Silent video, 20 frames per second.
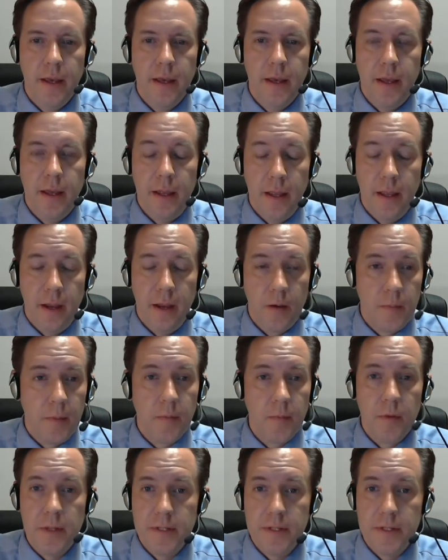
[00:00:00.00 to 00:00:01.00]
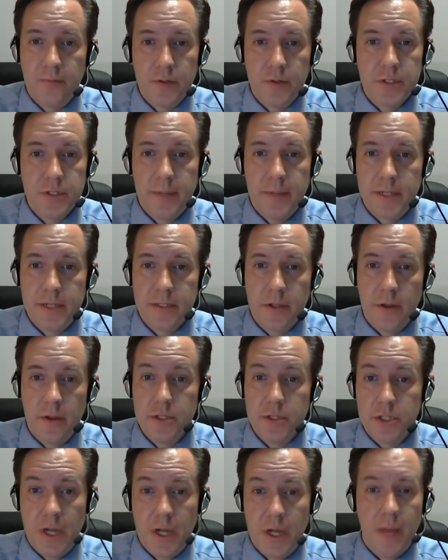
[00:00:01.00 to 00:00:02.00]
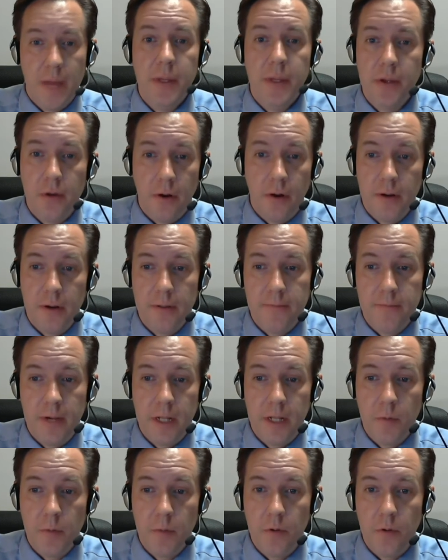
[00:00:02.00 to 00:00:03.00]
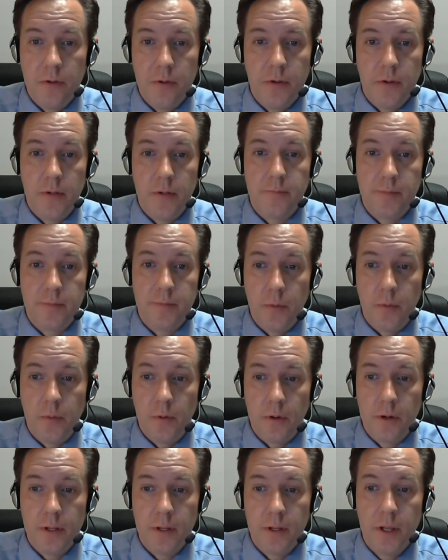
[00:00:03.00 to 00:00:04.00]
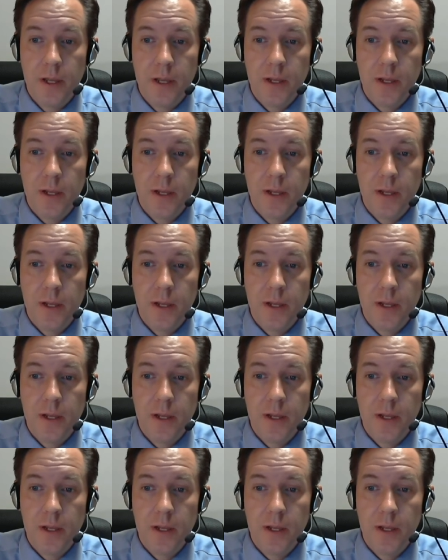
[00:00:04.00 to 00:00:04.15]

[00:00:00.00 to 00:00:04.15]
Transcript: I remember the first time I saw the shopping cart available on Flipboard,